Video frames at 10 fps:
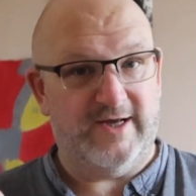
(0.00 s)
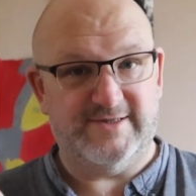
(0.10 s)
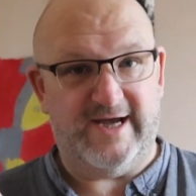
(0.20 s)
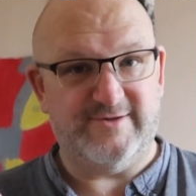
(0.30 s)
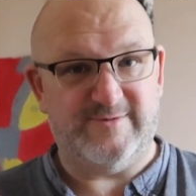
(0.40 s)
let us
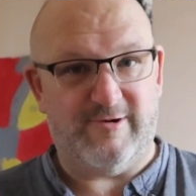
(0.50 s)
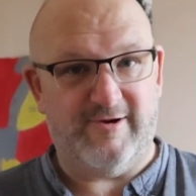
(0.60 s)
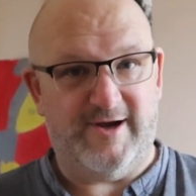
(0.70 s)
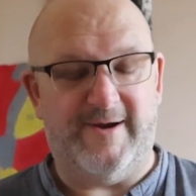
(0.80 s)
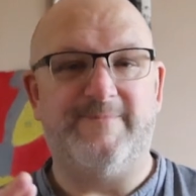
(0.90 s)
down tomorrow
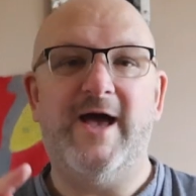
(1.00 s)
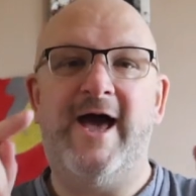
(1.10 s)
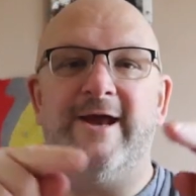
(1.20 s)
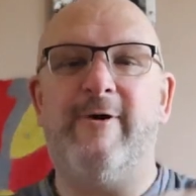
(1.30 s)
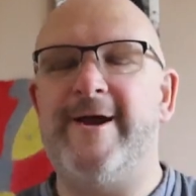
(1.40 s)
night.
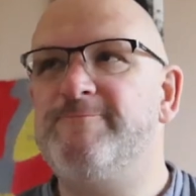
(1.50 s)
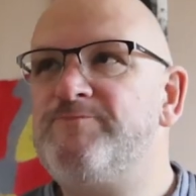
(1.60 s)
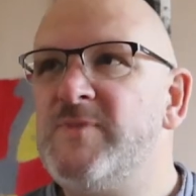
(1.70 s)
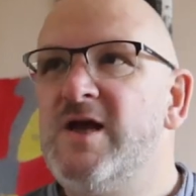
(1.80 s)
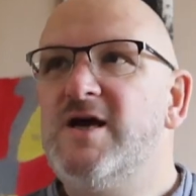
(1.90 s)
Anyway,
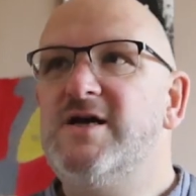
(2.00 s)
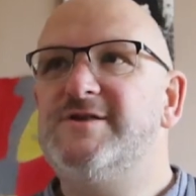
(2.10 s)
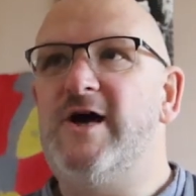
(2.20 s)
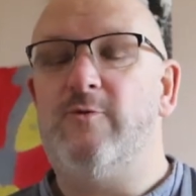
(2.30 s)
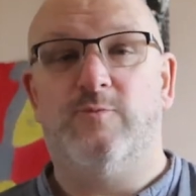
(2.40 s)

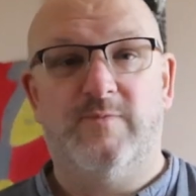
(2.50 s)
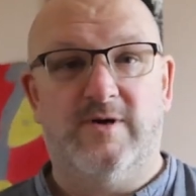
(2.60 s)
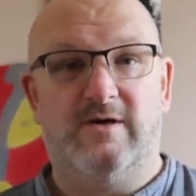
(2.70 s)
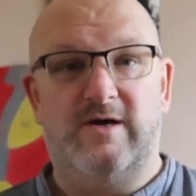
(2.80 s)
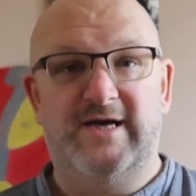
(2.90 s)
so
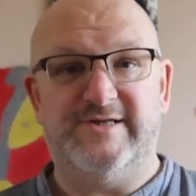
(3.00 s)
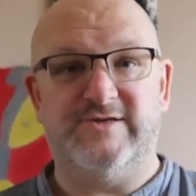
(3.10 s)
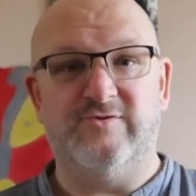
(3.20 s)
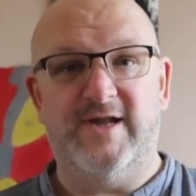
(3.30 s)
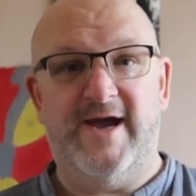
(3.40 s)
it's
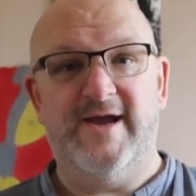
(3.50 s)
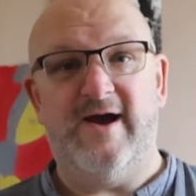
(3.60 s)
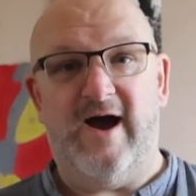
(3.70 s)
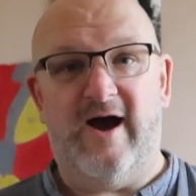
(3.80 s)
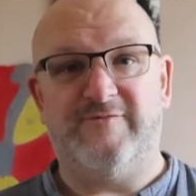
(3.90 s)
Sunday.
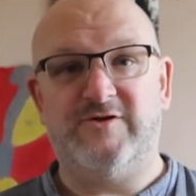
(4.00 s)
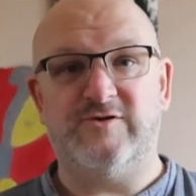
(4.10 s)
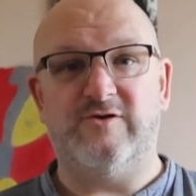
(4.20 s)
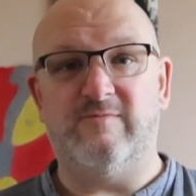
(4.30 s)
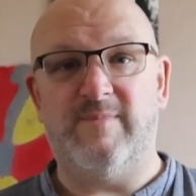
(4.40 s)
I've
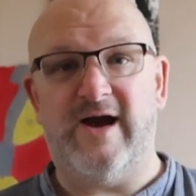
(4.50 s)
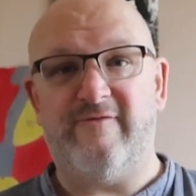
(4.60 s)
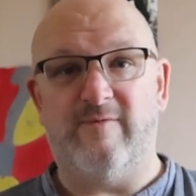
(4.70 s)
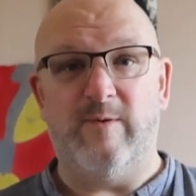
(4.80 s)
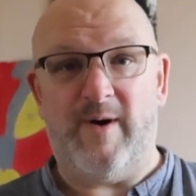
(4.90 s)
just come back
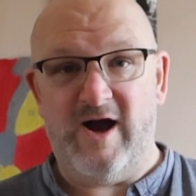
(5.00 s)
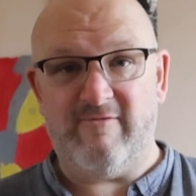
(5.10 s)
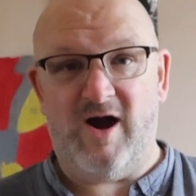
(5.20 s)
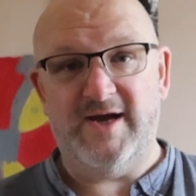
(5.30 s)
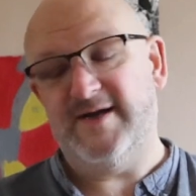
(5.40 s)
from a bike
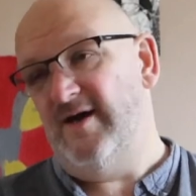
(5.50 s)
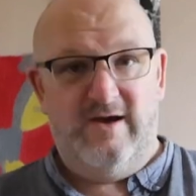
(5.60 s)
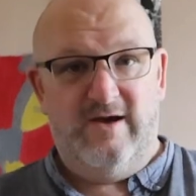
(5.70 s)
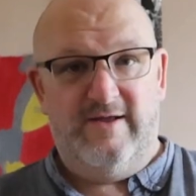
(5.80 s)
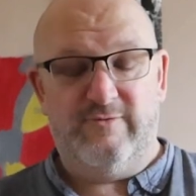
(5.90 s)
ride.
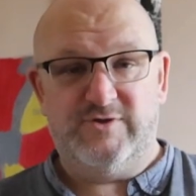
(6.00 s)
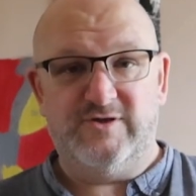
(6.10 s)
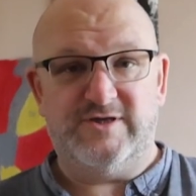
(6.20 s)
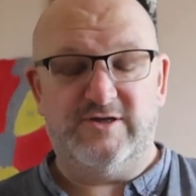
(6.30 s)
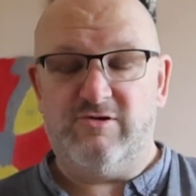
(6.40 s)
It was
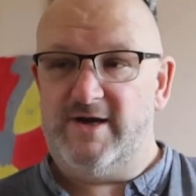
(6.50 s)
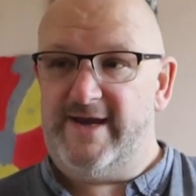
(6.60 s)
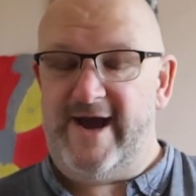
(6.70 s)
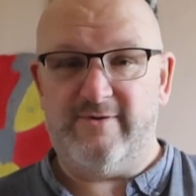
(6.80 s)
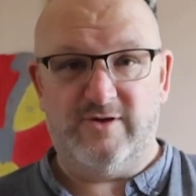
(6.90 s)
just to try and
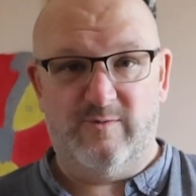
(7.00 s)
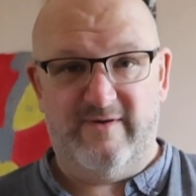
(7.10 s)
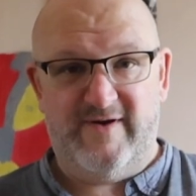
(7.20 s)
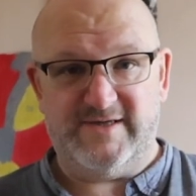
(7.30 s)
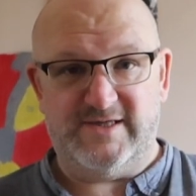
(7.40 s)
get out and do a bit
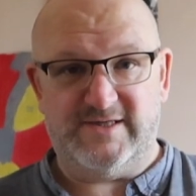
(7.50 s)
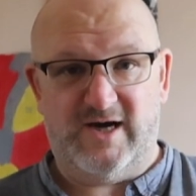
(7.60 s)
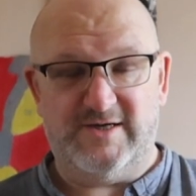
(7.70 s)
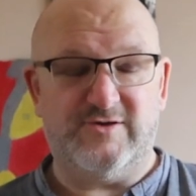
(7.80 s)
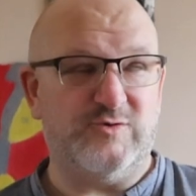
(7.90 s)
of
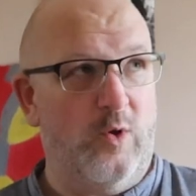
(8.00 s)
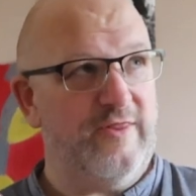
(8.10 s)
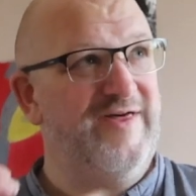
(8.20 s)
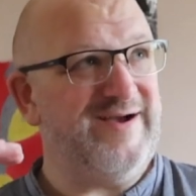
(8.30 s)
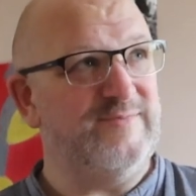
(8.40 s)
exercise, because one
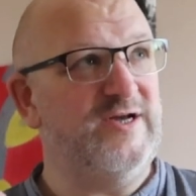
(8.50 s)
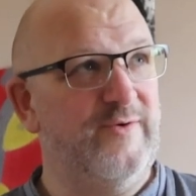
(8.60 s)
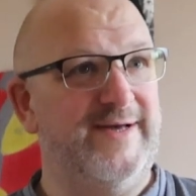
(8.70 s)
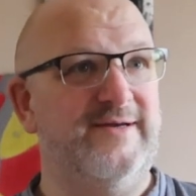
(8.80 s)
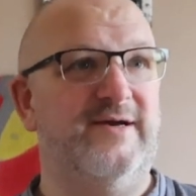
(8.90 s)
thing I'm
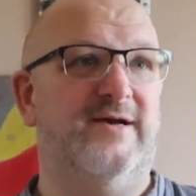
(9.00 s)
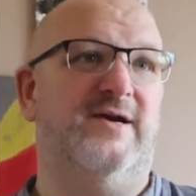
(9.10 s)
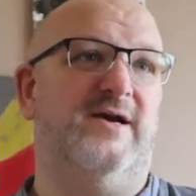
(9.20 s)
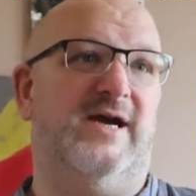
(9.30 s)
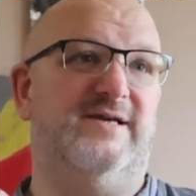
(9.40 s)
doing
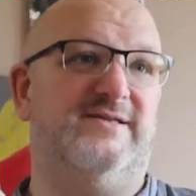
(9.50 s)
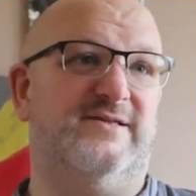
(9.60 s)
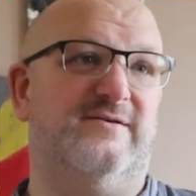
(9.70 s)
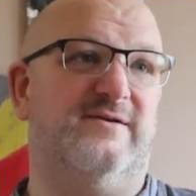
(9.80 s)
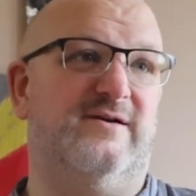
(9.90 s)
is